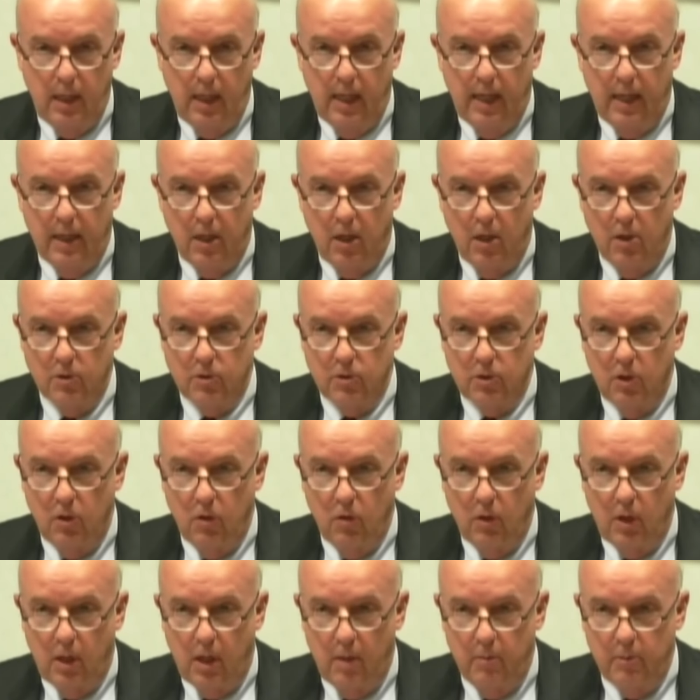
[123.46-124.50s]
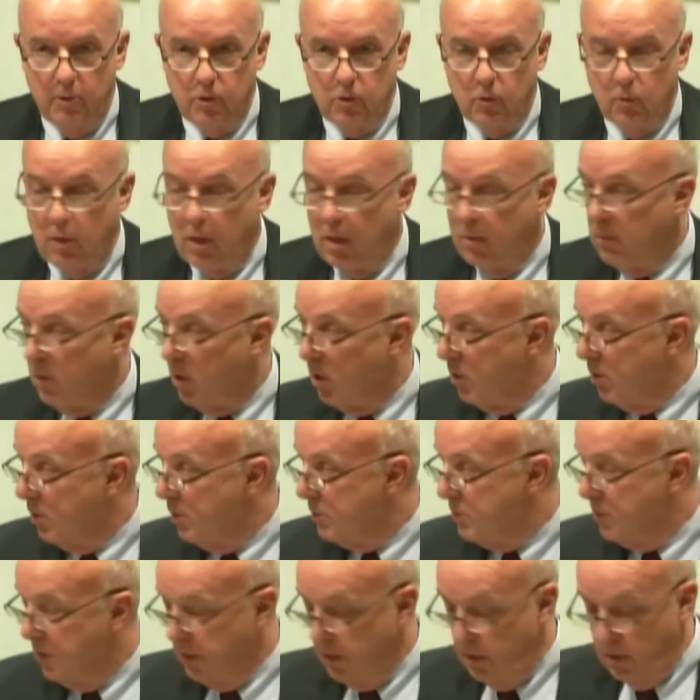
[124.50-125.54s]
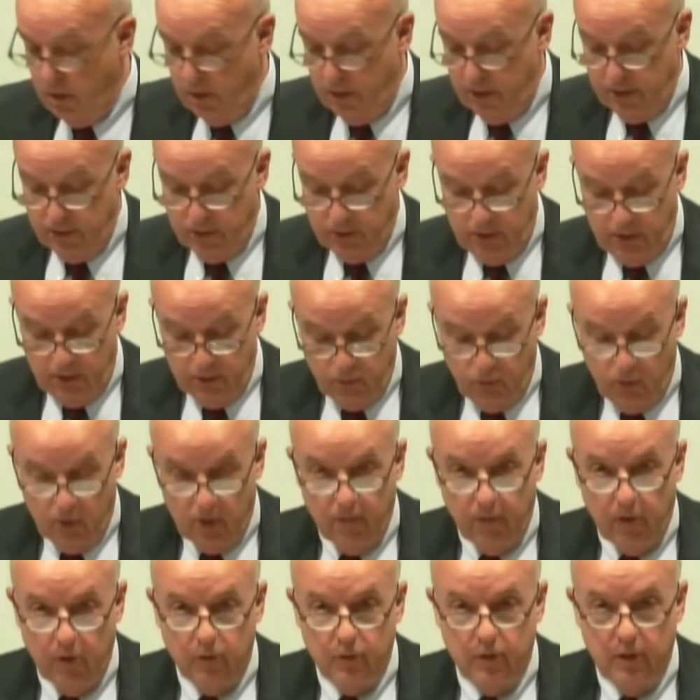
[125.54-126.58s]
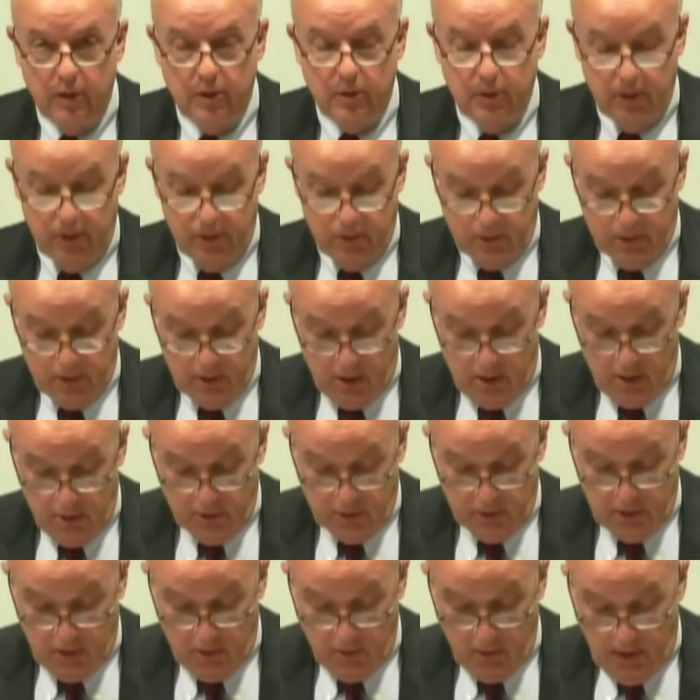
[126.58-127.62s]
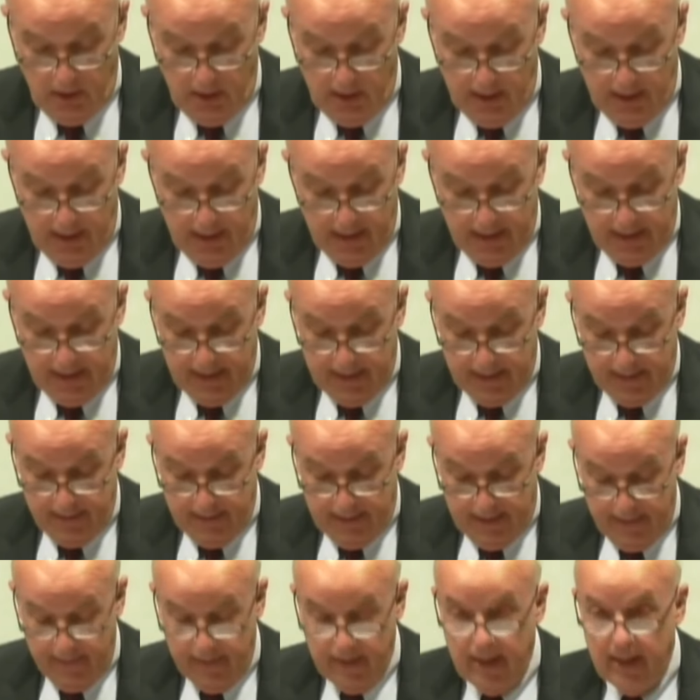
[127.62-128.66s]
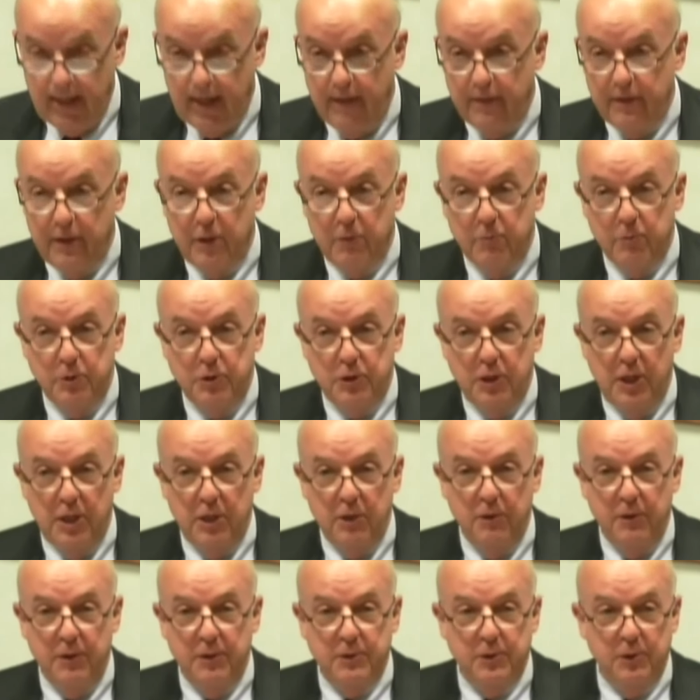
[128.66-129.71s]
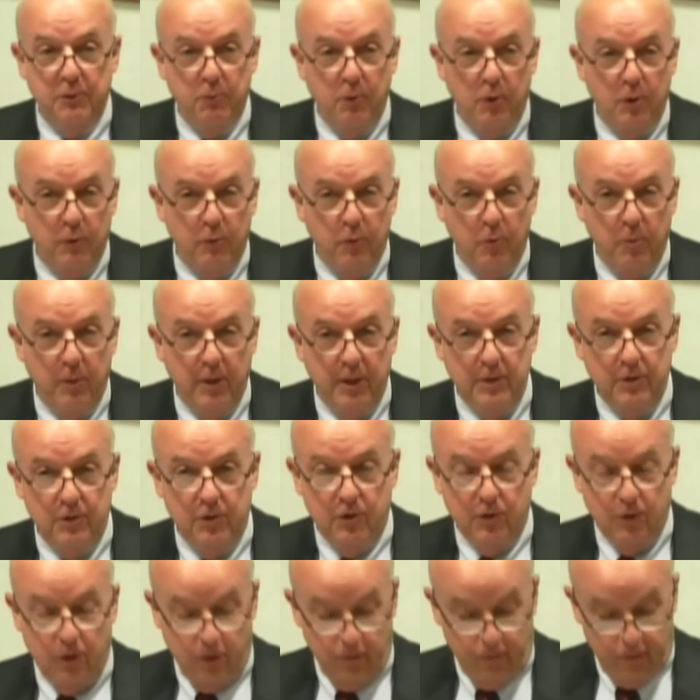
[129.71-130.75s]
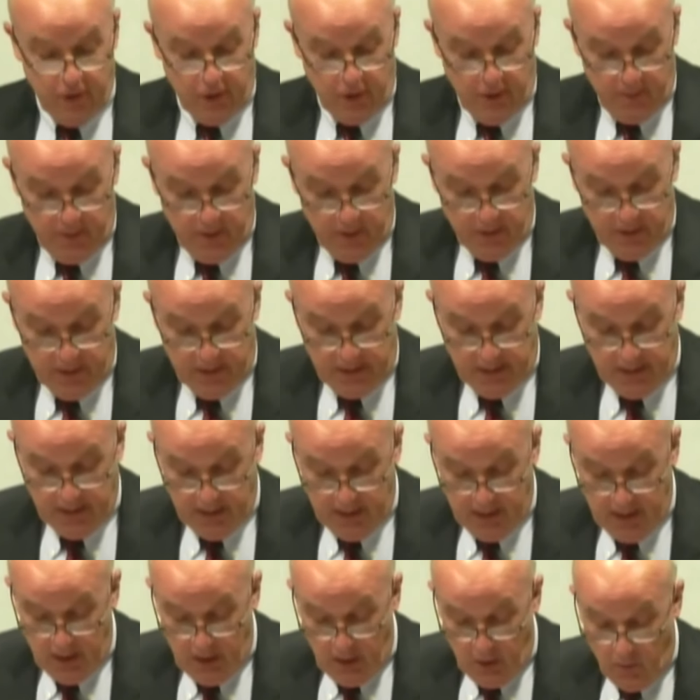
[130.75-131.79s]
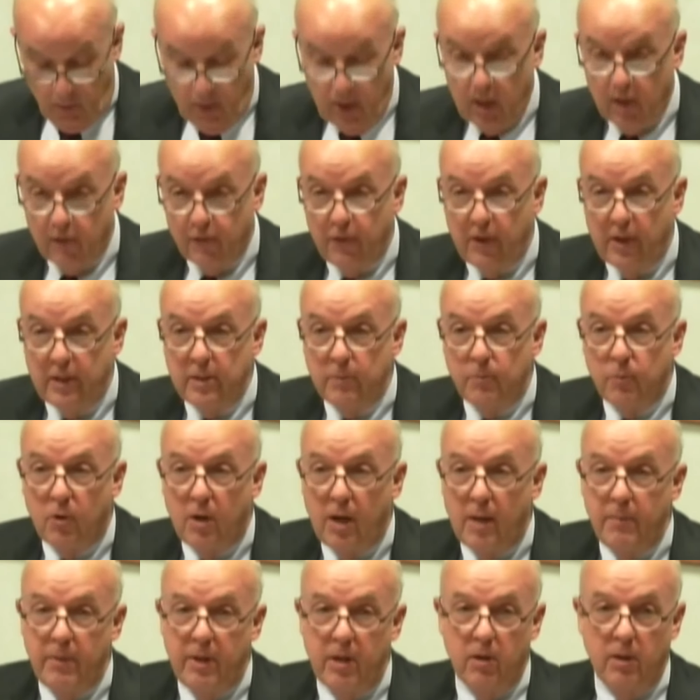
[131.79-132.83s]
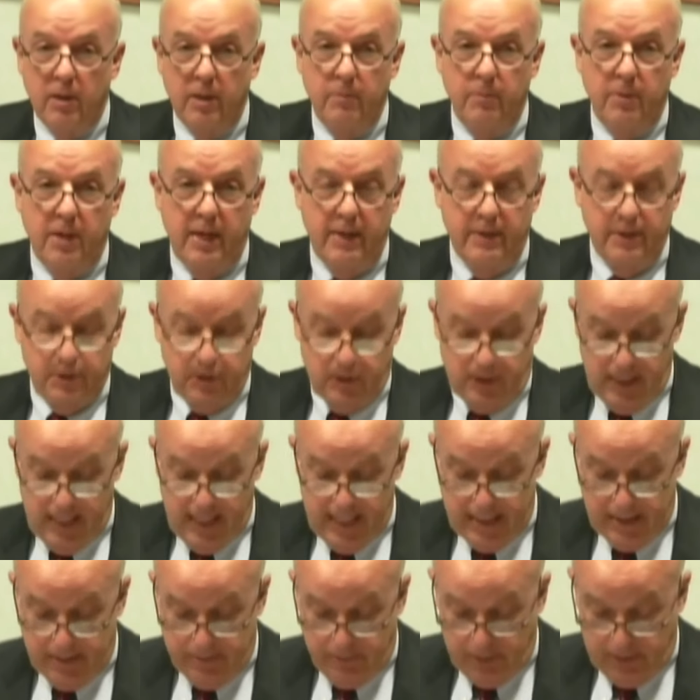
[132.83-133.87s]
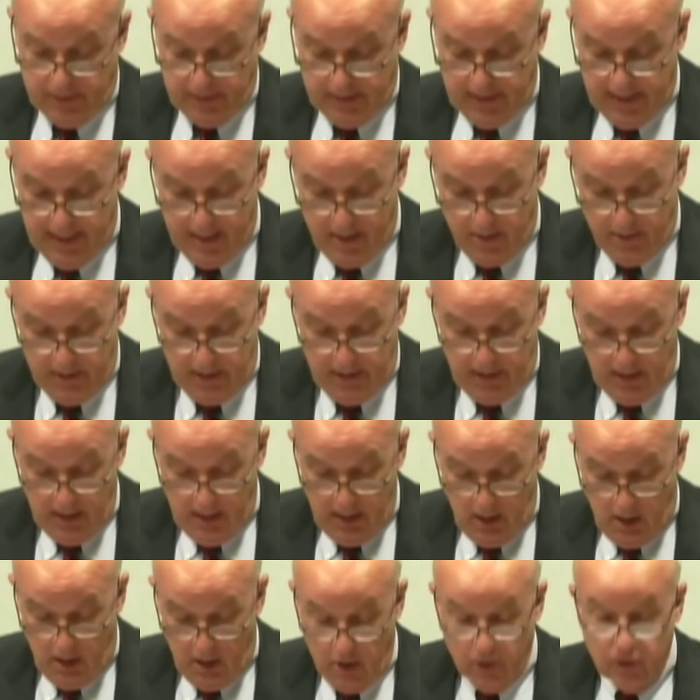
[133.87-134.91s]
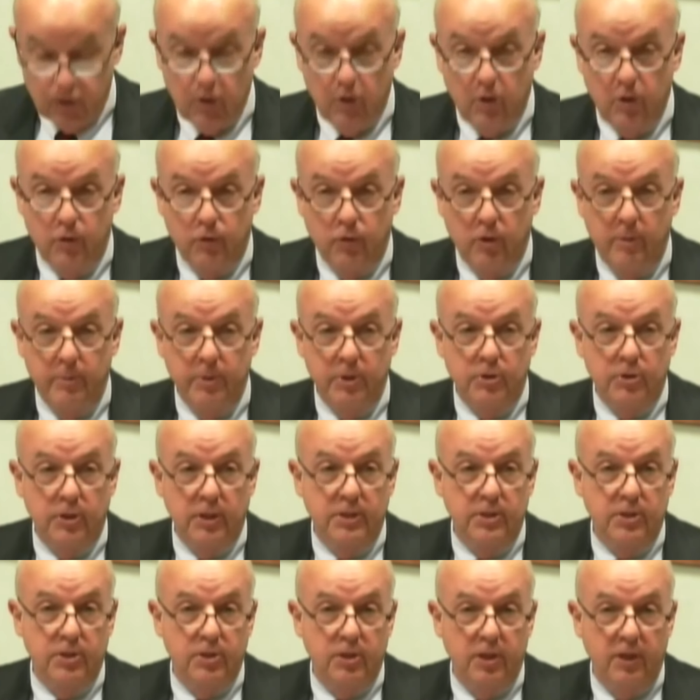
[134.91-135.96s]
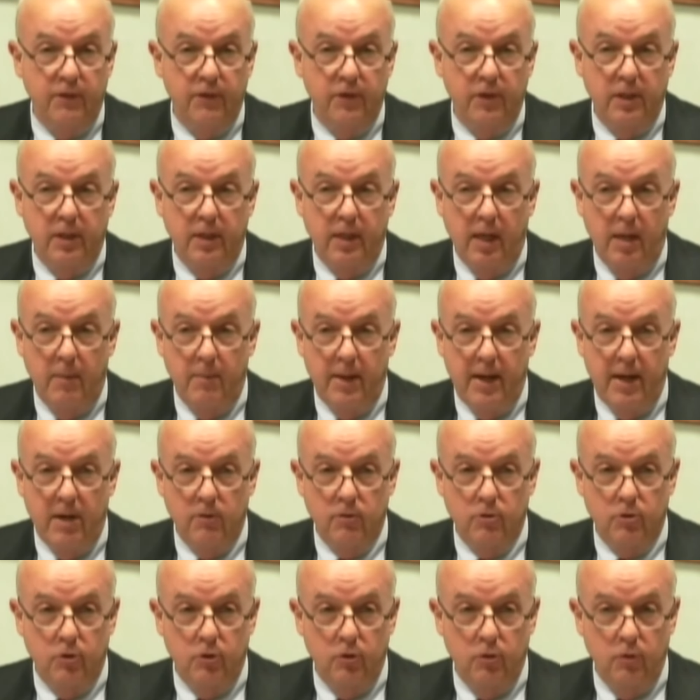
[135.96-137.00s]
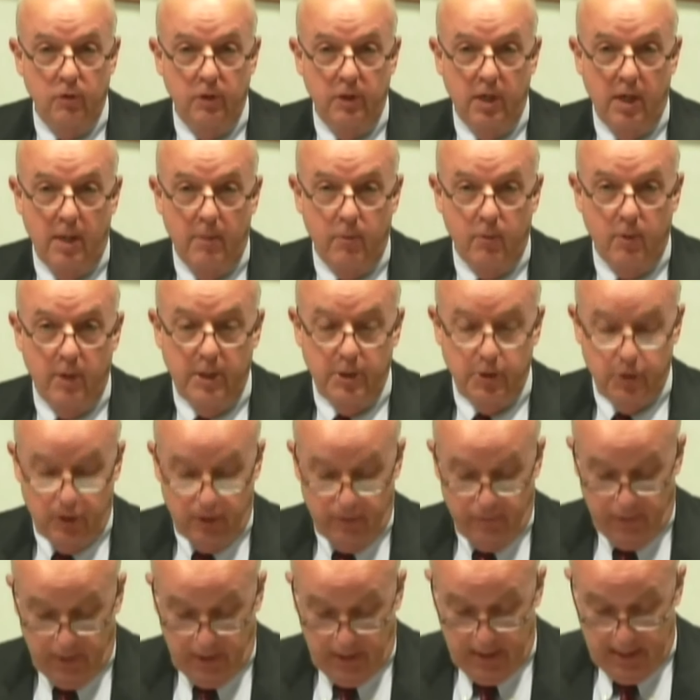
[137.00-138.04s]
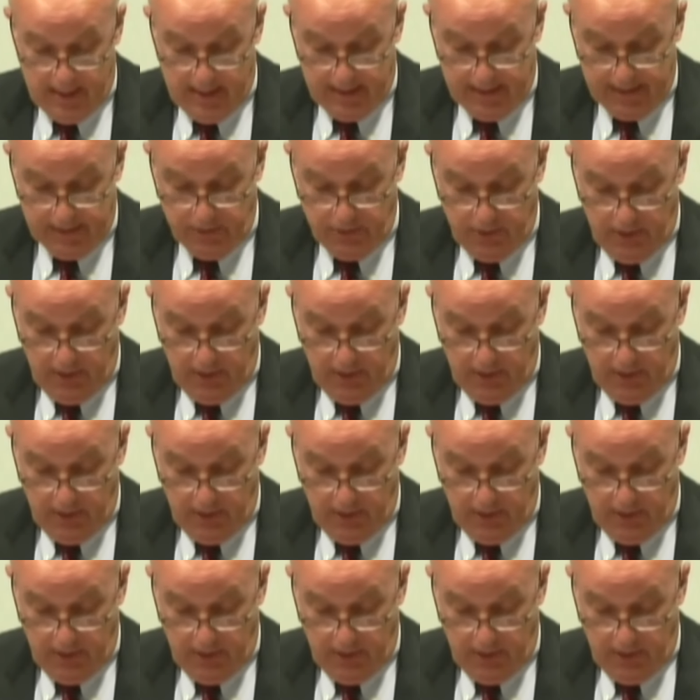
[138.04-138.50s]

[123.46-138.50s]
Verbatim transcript: and also uh, Mr. Ron Martin is in the audience. He is one of our trustees also. It, it, and they, I think, would tell you it's a wonderful place to serve the community. We are funded primarily by the state, but the county also contributes a significant amount to the operation of the college.